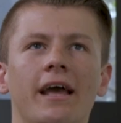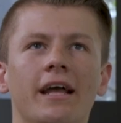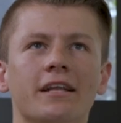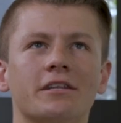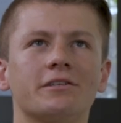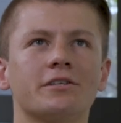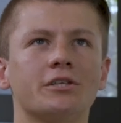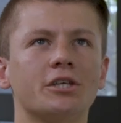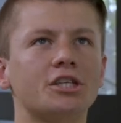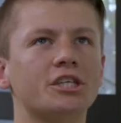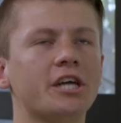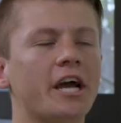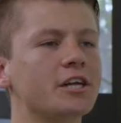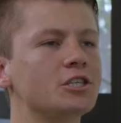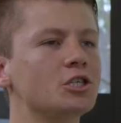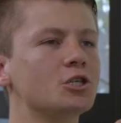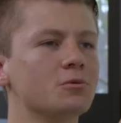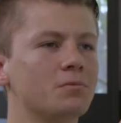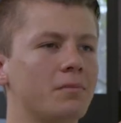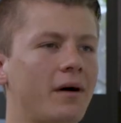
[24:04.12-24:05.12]
It's to
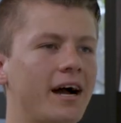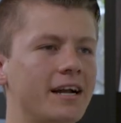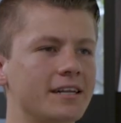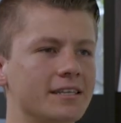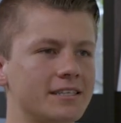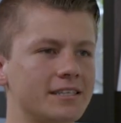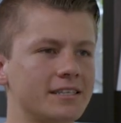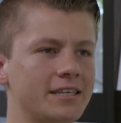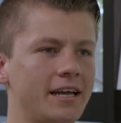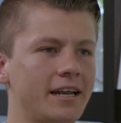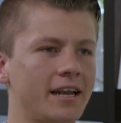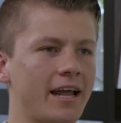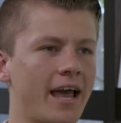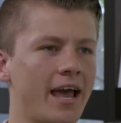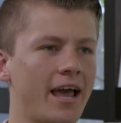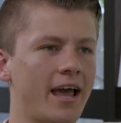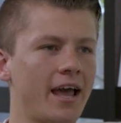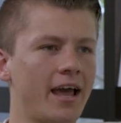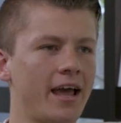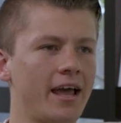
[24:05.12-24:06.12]
change your mindset
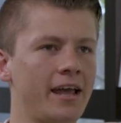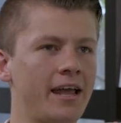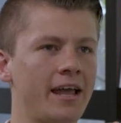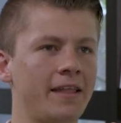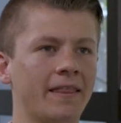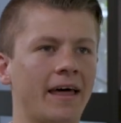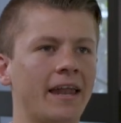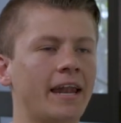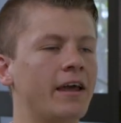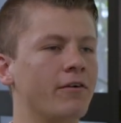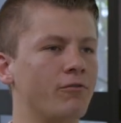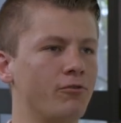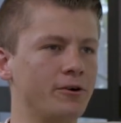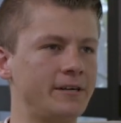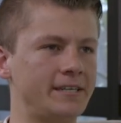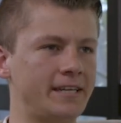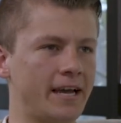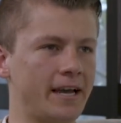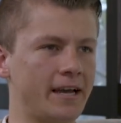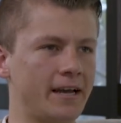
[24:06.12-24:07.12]
in your
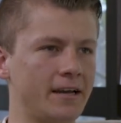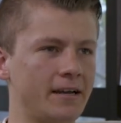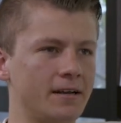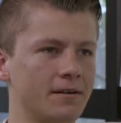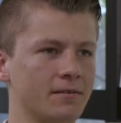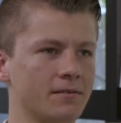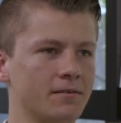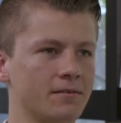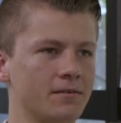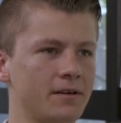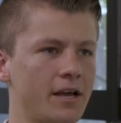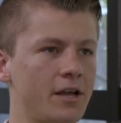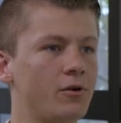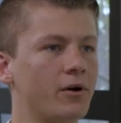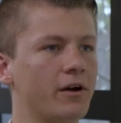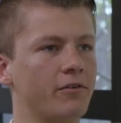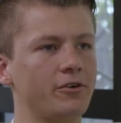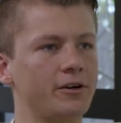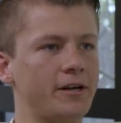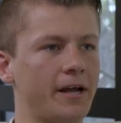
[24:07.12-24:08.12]
everyday
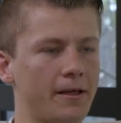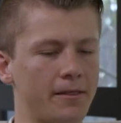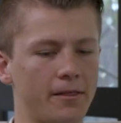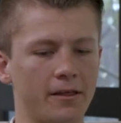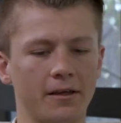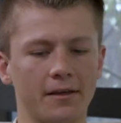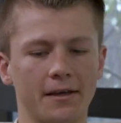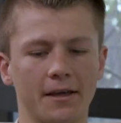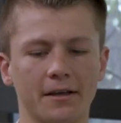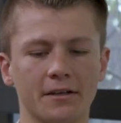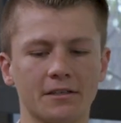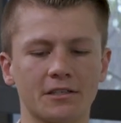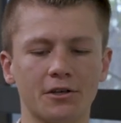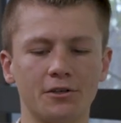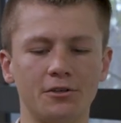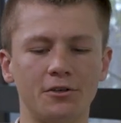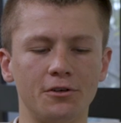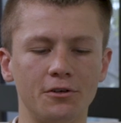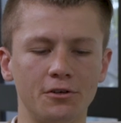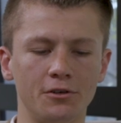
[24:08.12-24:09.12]
thinking. So
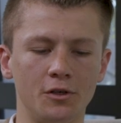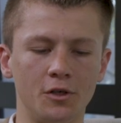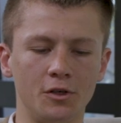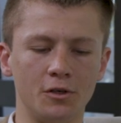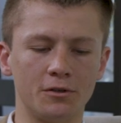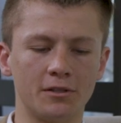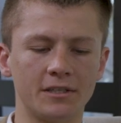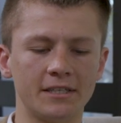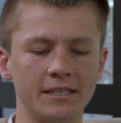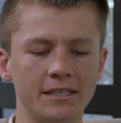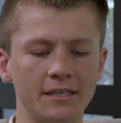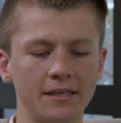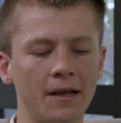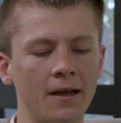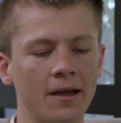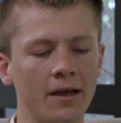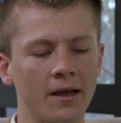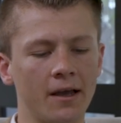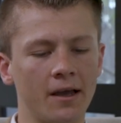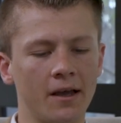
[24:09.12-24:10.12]
you
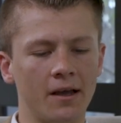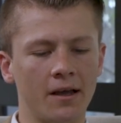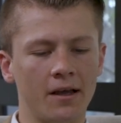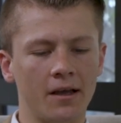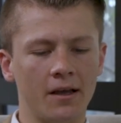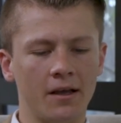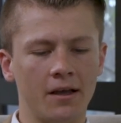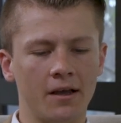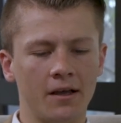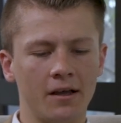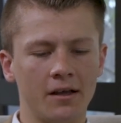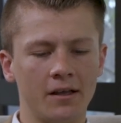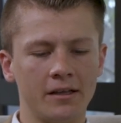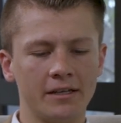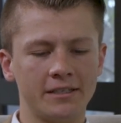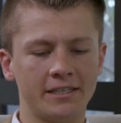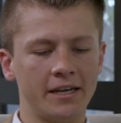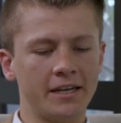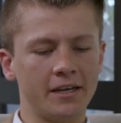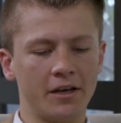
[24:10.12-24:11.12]
see,
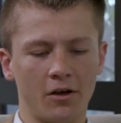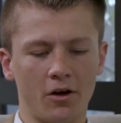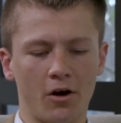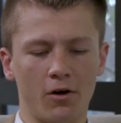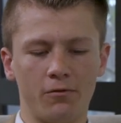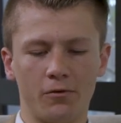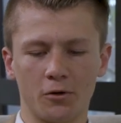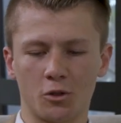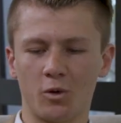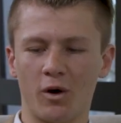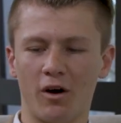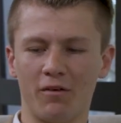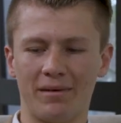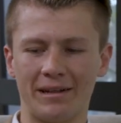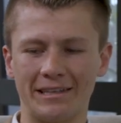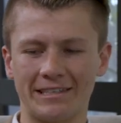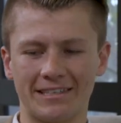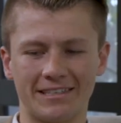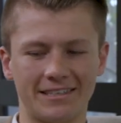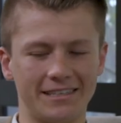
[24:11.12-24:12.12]
setting a goal for 12
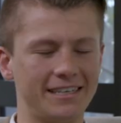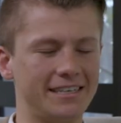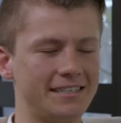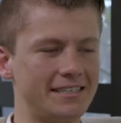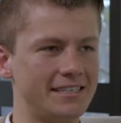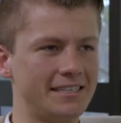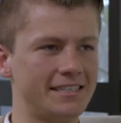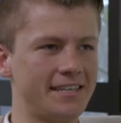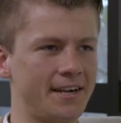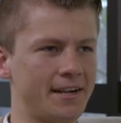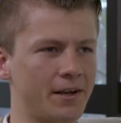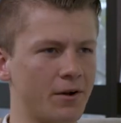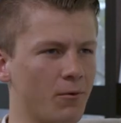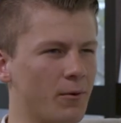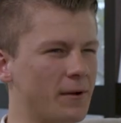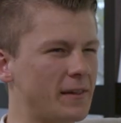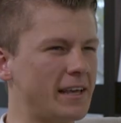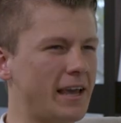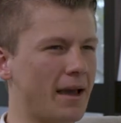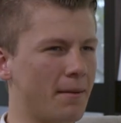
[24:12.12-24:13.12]
months is easy. Setting a
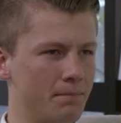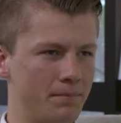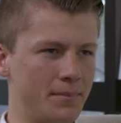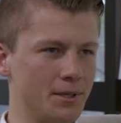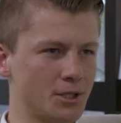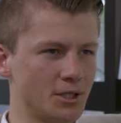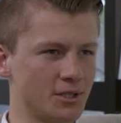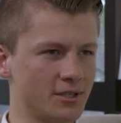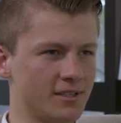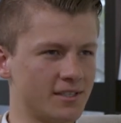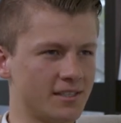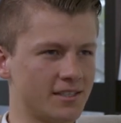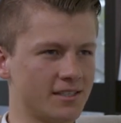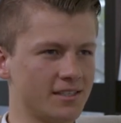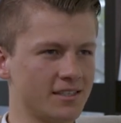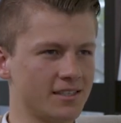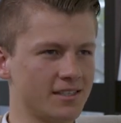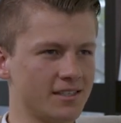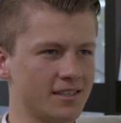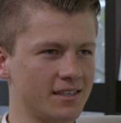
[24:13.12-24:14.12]
really
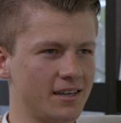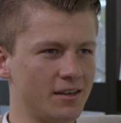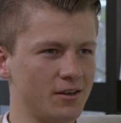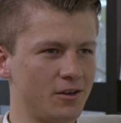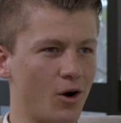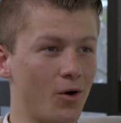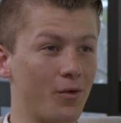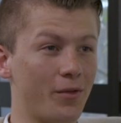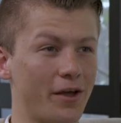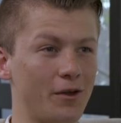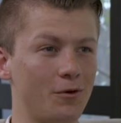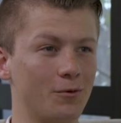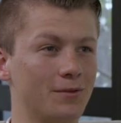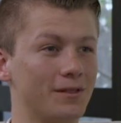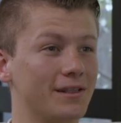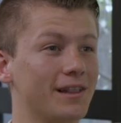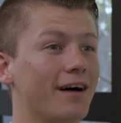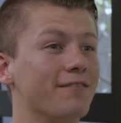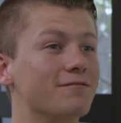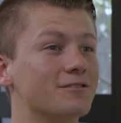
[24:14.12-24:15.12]
ambitious goal that you
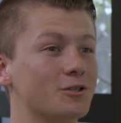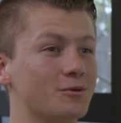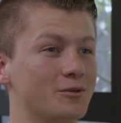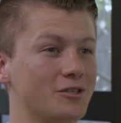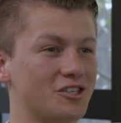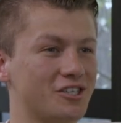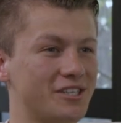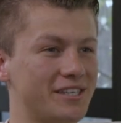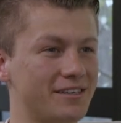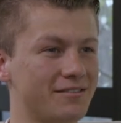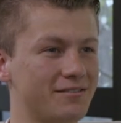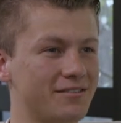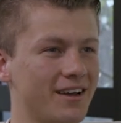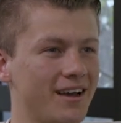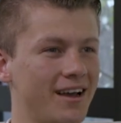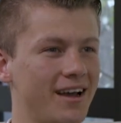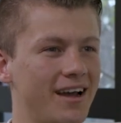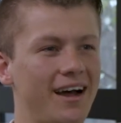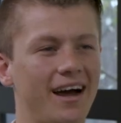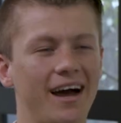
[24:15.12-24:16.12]
would love to achieve
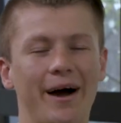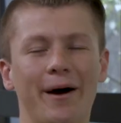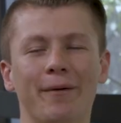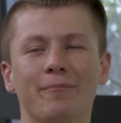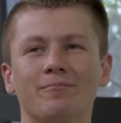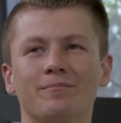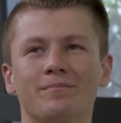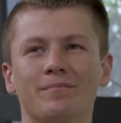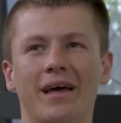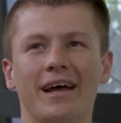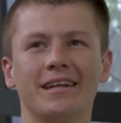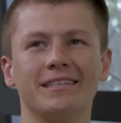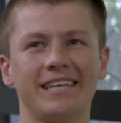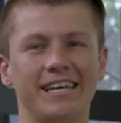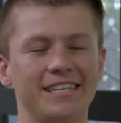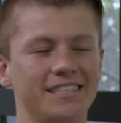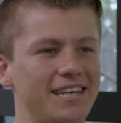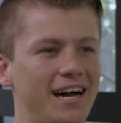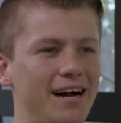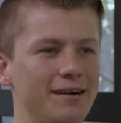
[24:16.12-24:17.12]
and
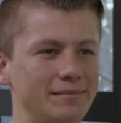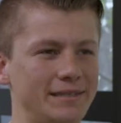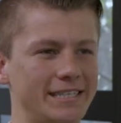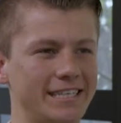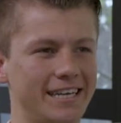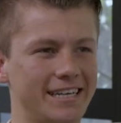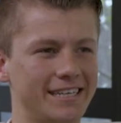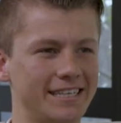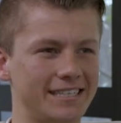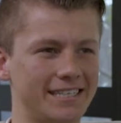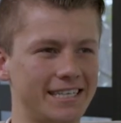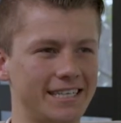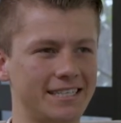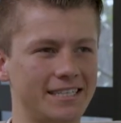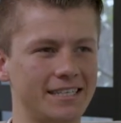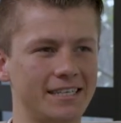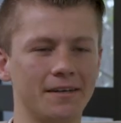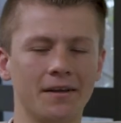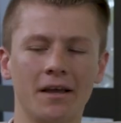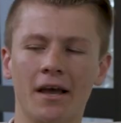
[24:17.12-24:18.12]
10 timesing it is
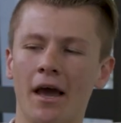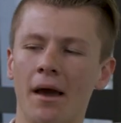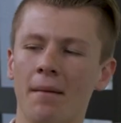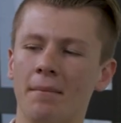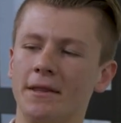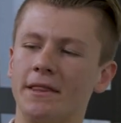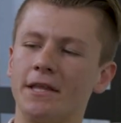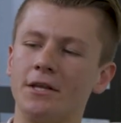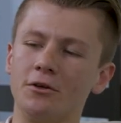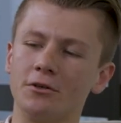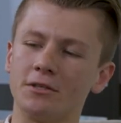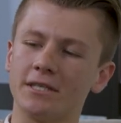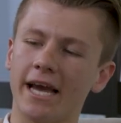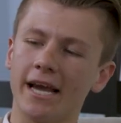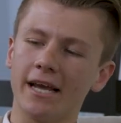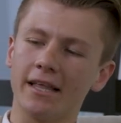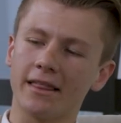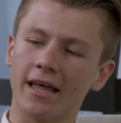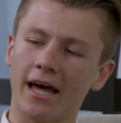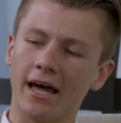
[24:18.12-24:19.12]
easy. But then you
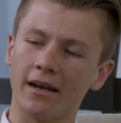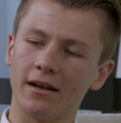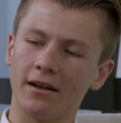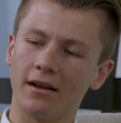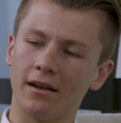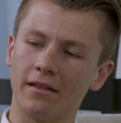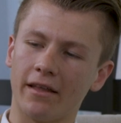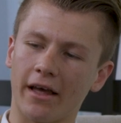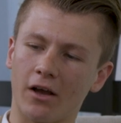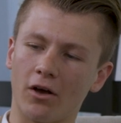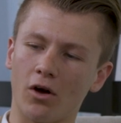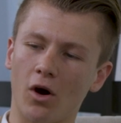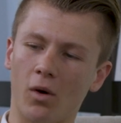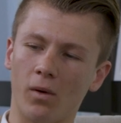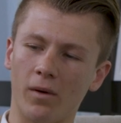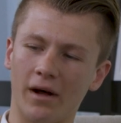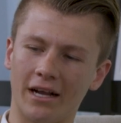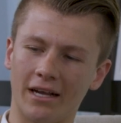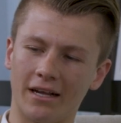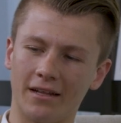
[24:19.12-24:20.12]
take that
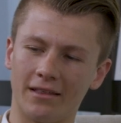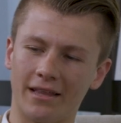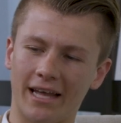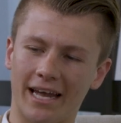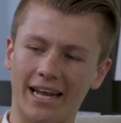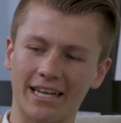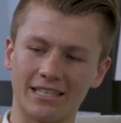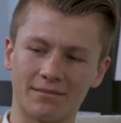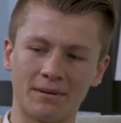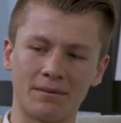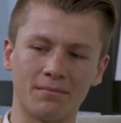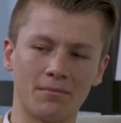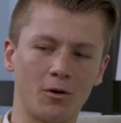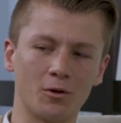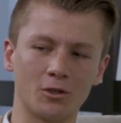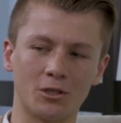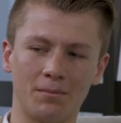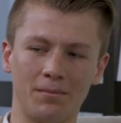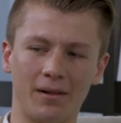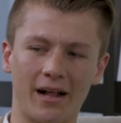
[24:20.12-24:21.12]
goal that has been
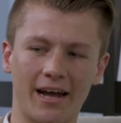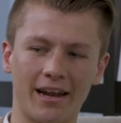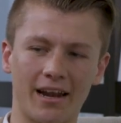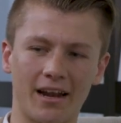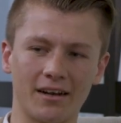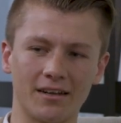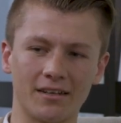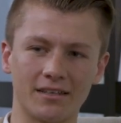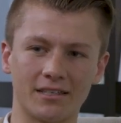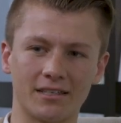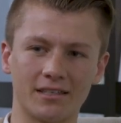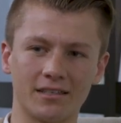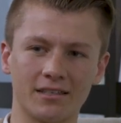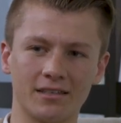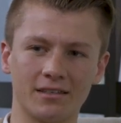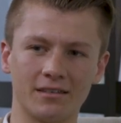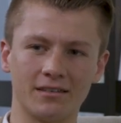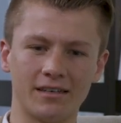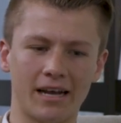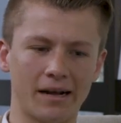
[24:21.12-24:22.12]
multiplied and is
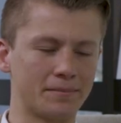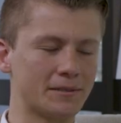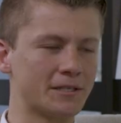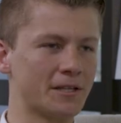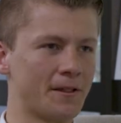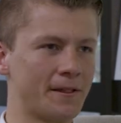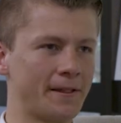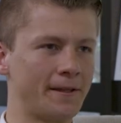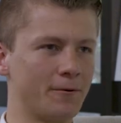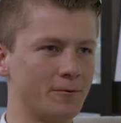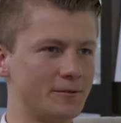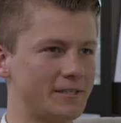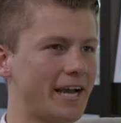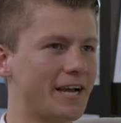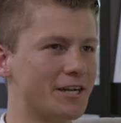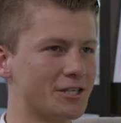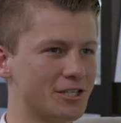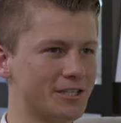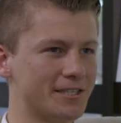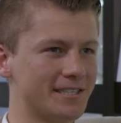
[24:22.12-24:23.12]
absolutely
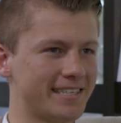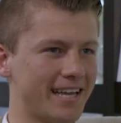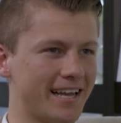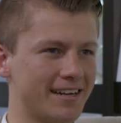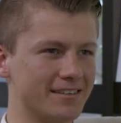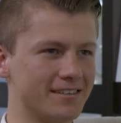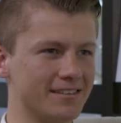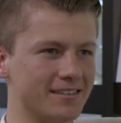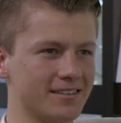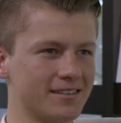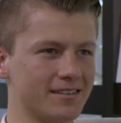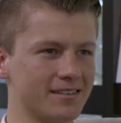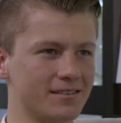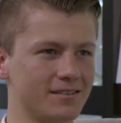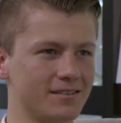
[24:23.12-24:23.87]
audacious and